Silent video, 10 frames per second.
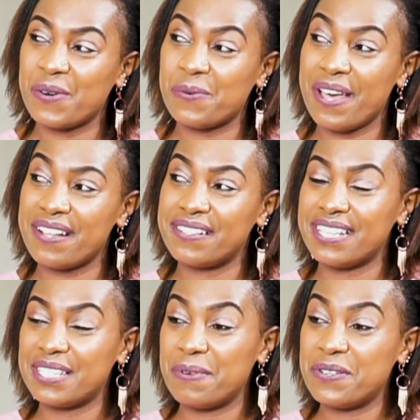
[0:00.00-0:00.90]
Well,
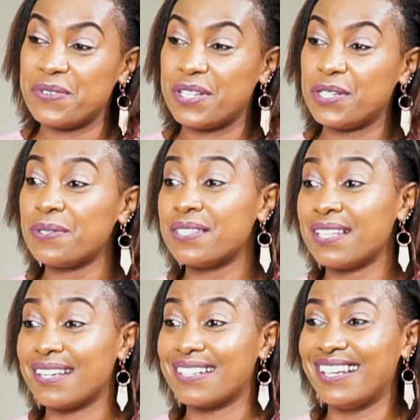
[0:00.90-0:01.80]
it's been
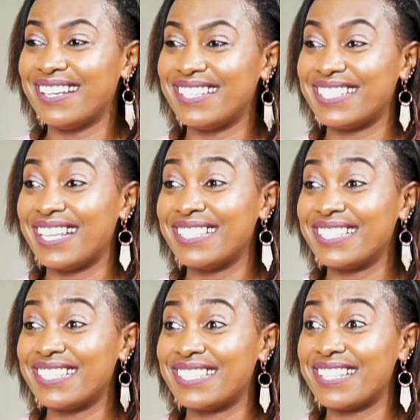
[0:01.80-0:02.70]
reducing
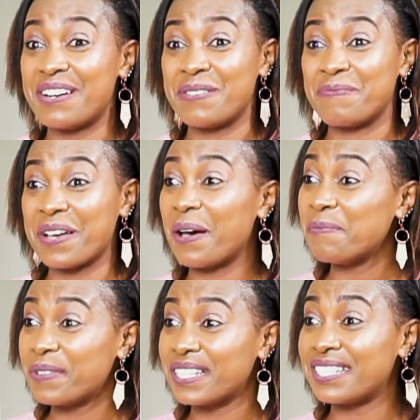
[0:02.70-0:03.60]
since
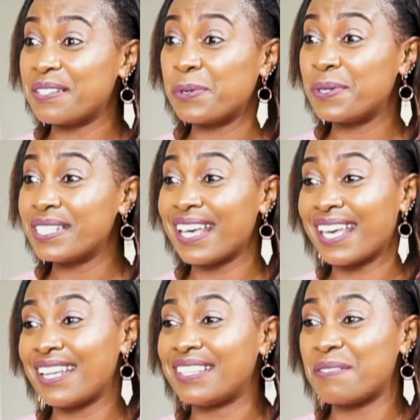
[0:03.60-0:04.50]
campus. The older I
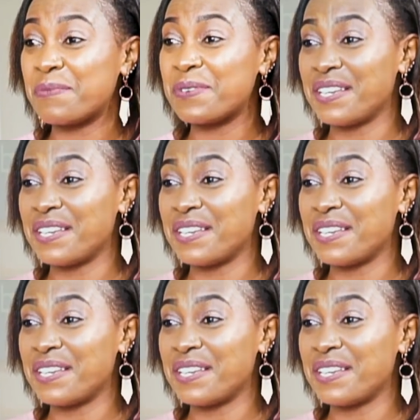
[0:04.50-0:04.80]
get, the more they